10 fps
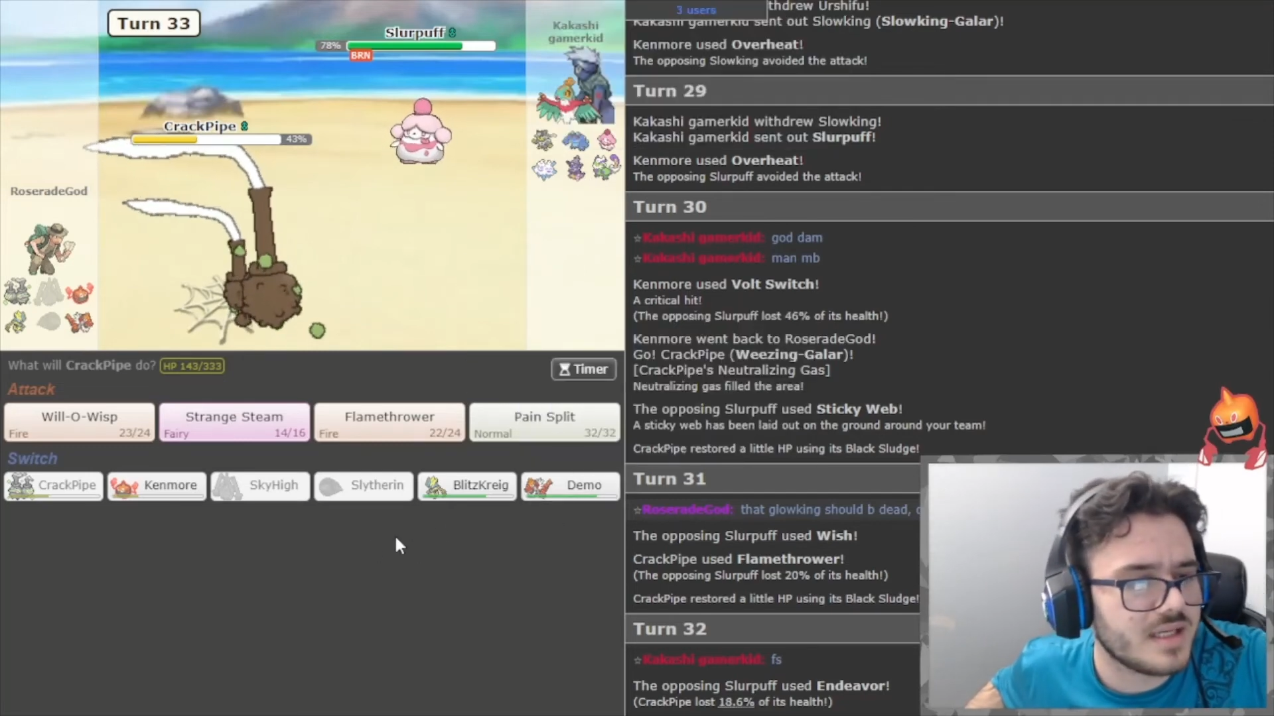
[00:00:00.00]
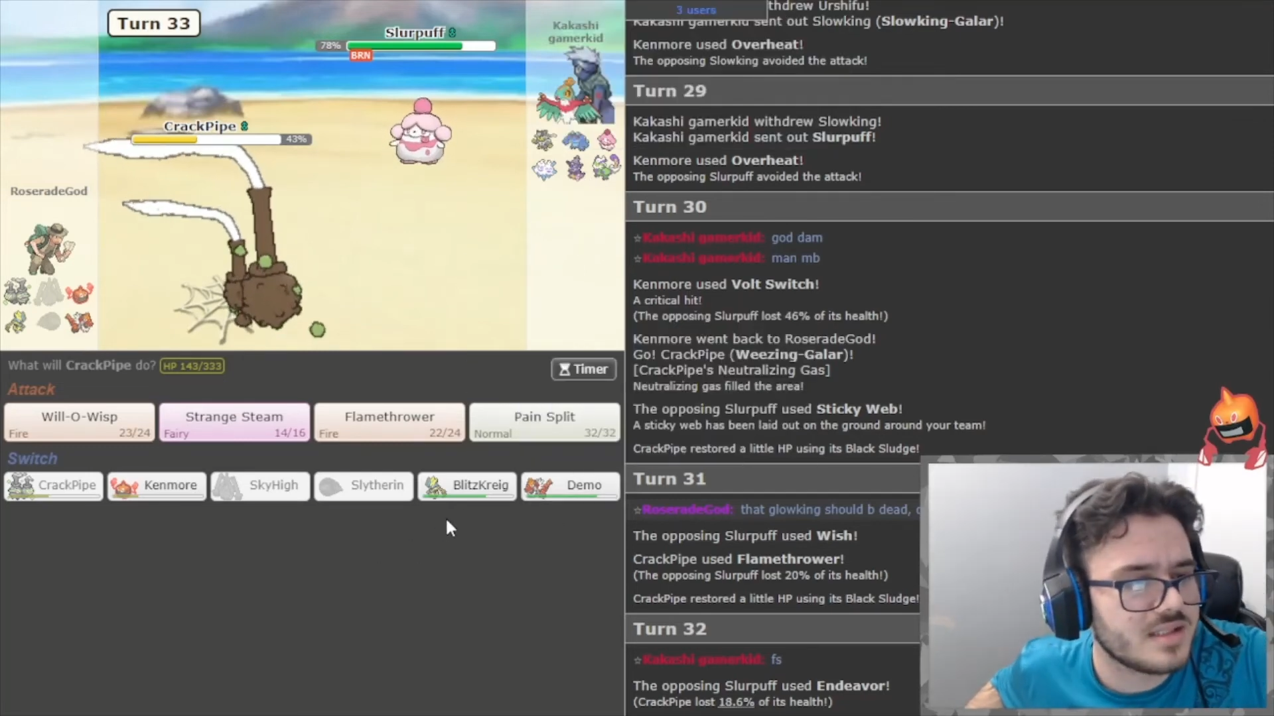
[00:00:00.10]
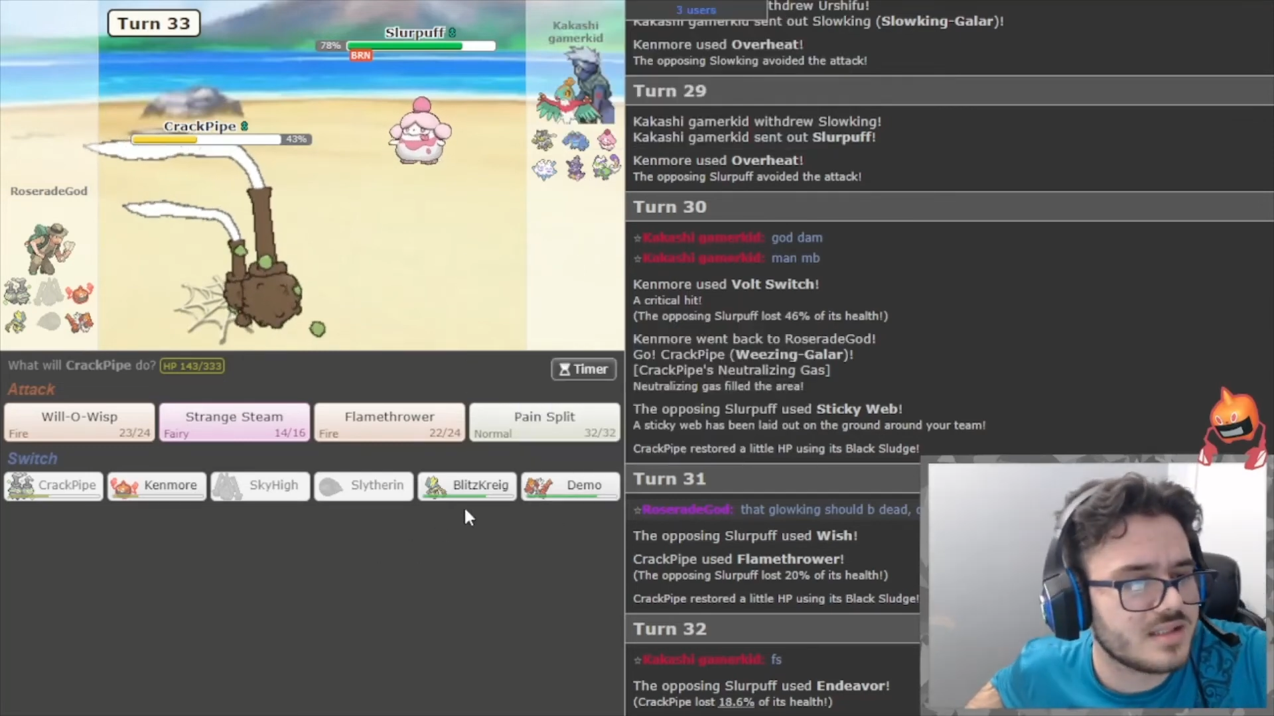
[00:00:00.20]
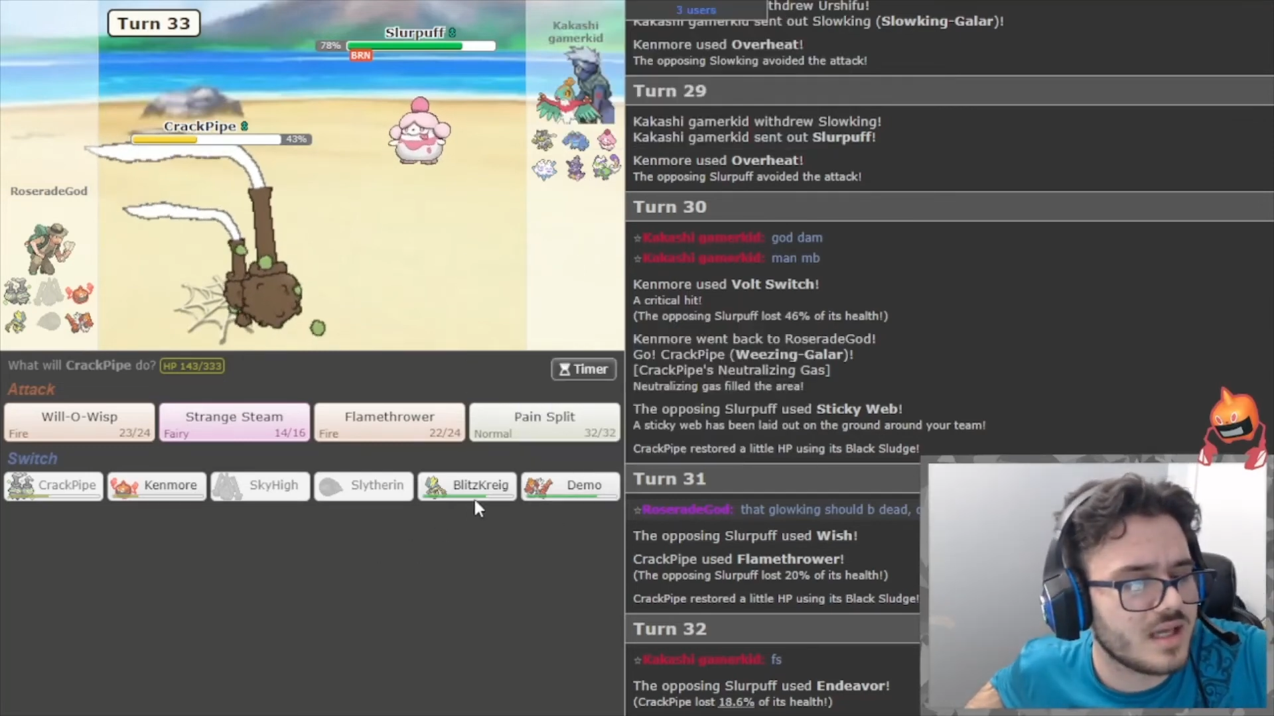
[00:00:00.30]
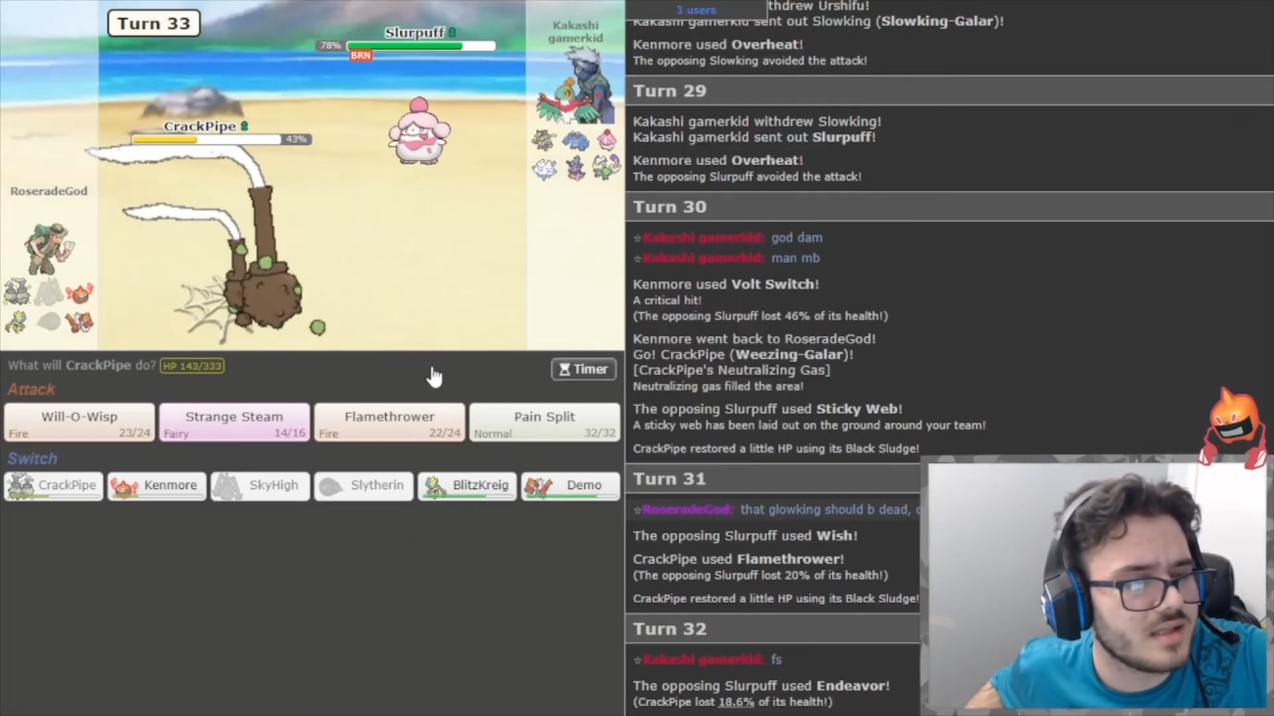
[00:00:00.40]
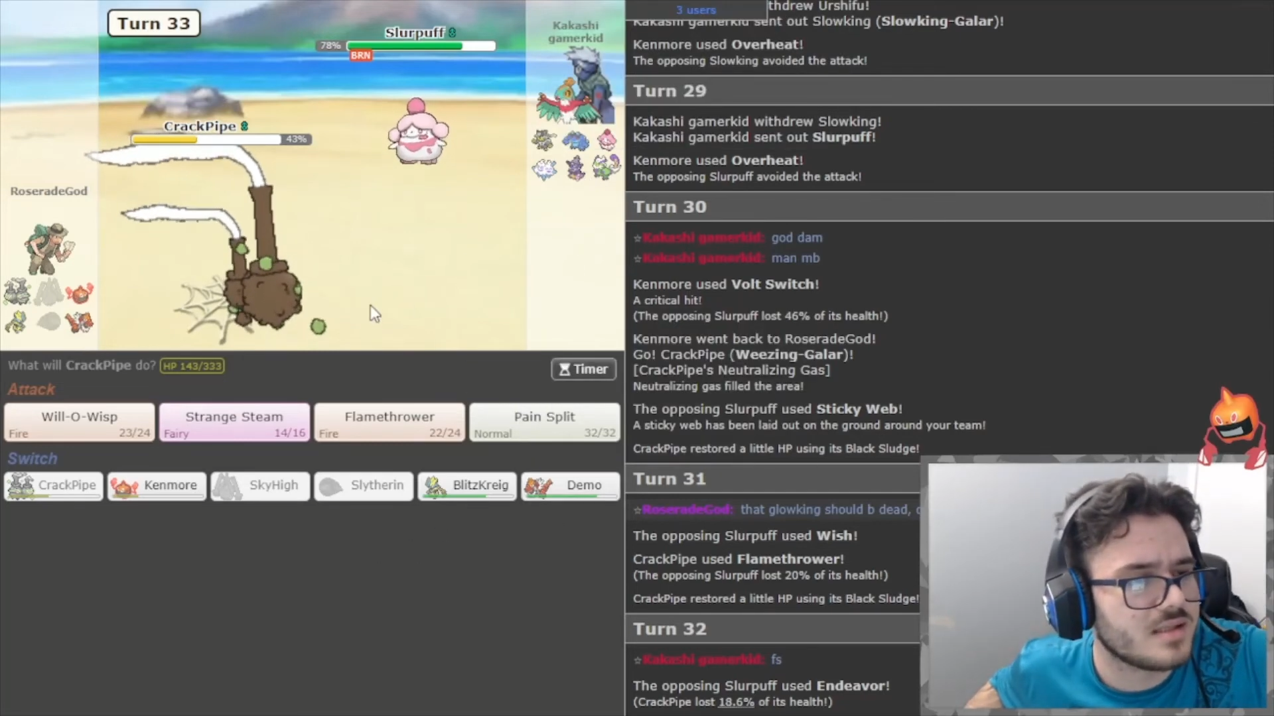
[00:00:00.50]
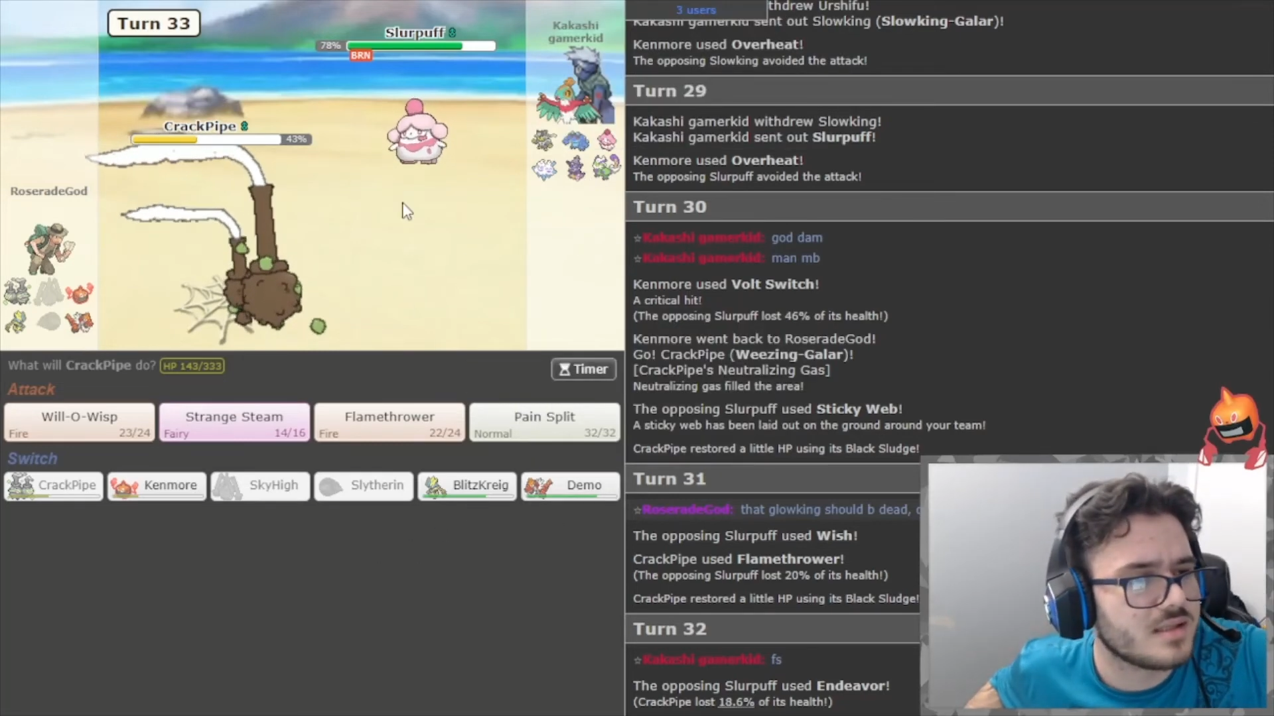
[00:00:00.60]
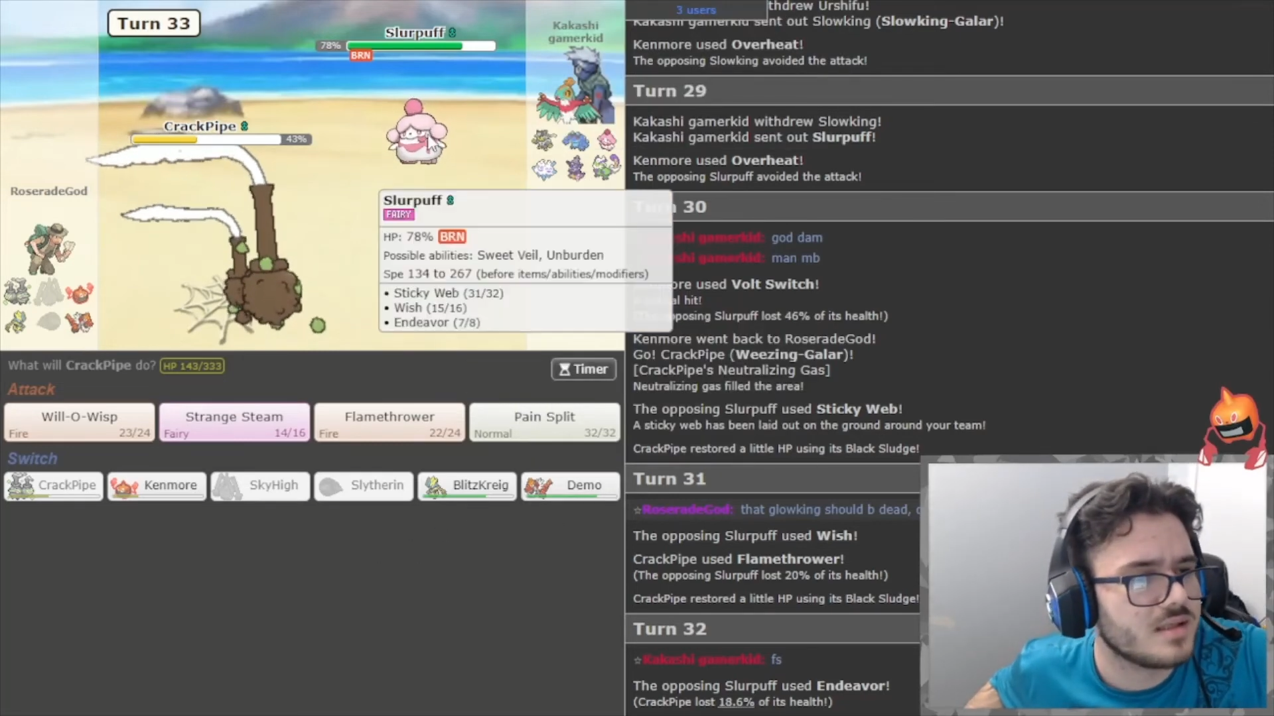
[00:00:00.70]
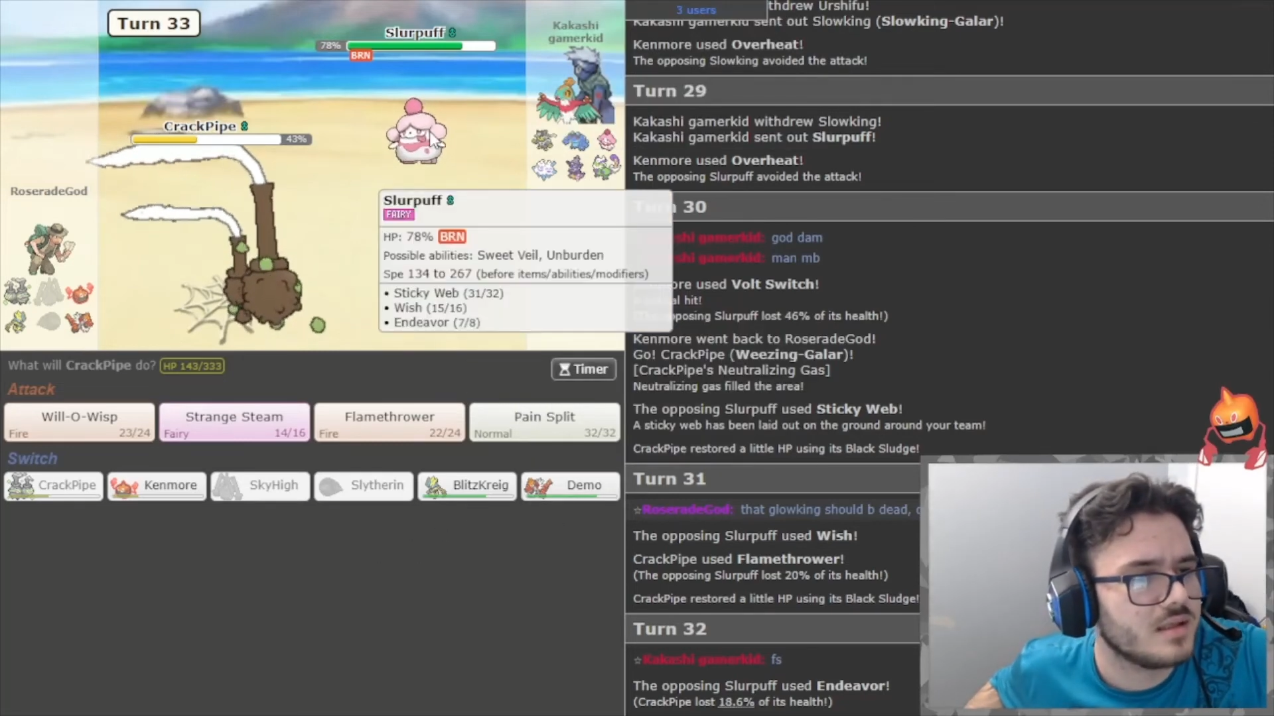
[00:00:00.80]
sense.